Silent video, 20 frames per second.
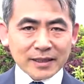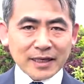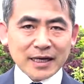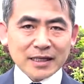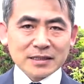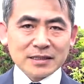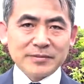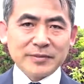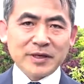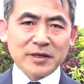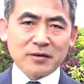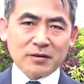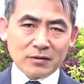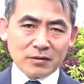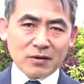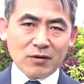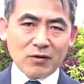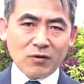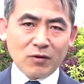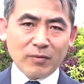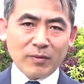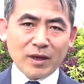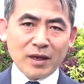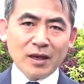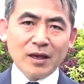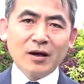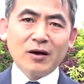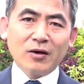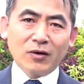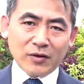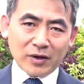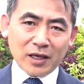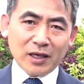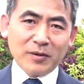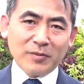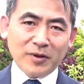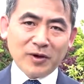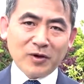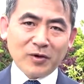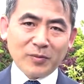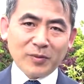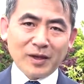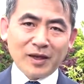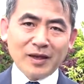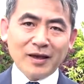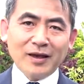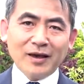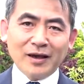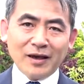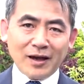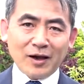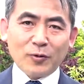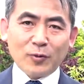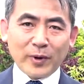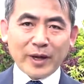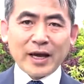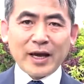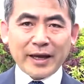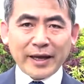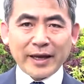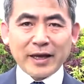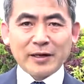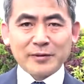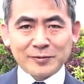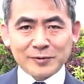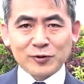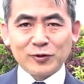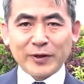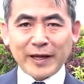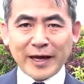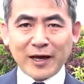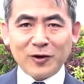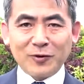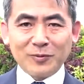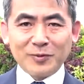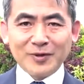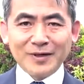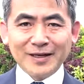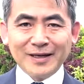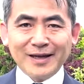text me or call me or email me. We are here to help.